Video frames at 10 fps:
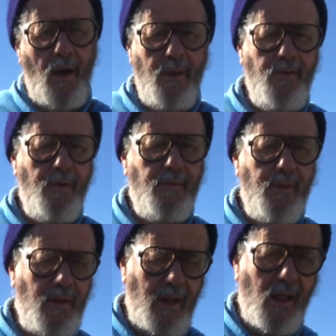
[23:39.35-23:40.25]
And if you
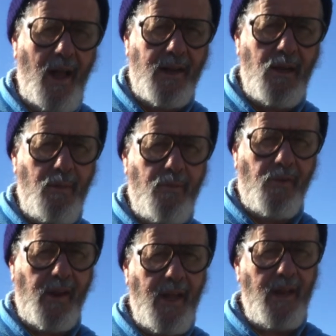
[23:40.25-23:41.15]
neglect them and
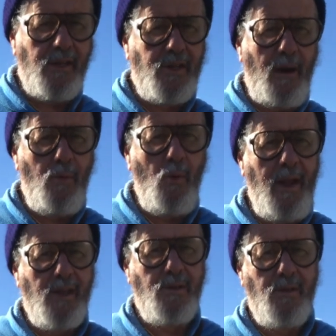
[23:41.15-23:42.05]
forget, and it's a couple
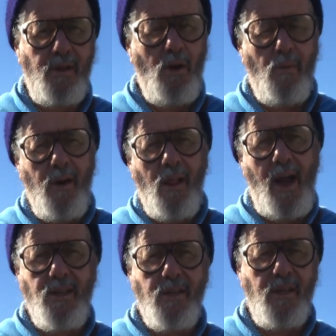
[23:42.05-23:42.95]
weeks and you don't
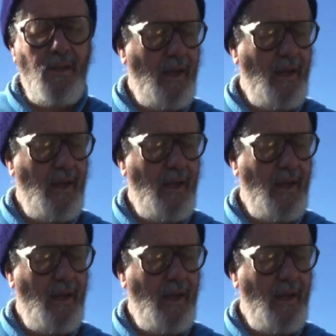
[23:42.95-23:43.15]
realize it,